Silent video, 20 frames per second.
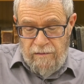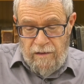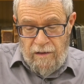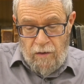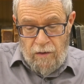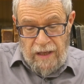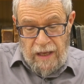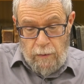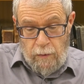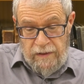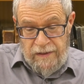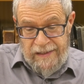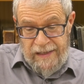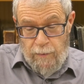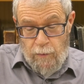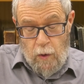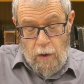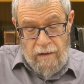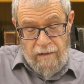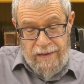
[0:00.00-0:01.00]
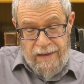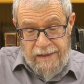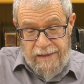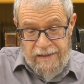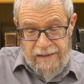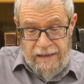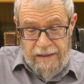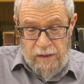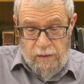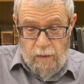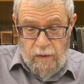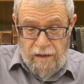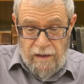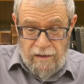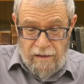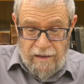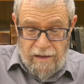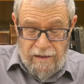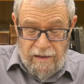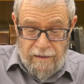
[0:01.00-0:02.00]
Okay, we'll see more of this as
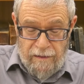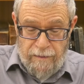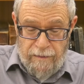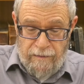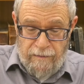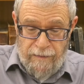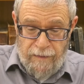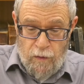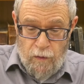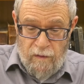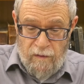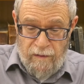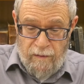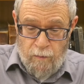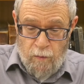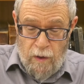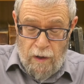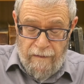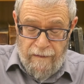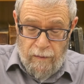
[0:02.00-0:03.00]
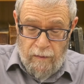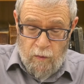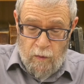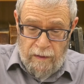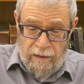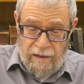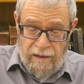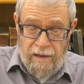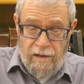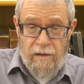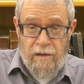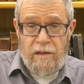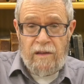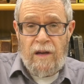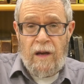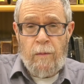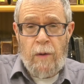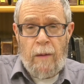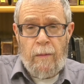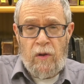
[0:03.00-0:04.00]
we view more of what the
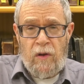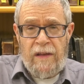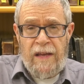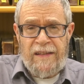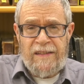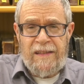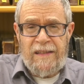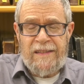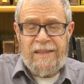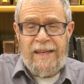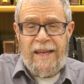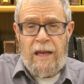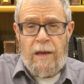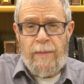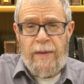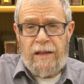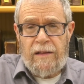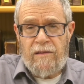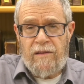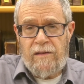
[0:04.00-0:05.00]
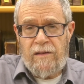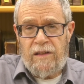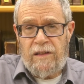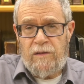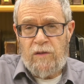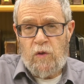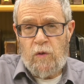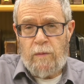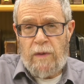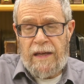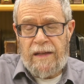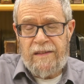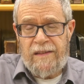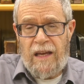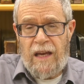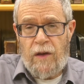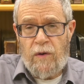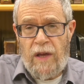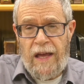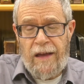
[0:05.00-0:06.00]
Abarbanel has to say about the Tum'a and
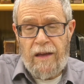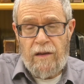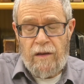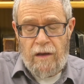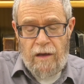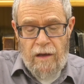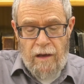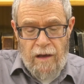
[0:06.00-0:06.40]
Tahara.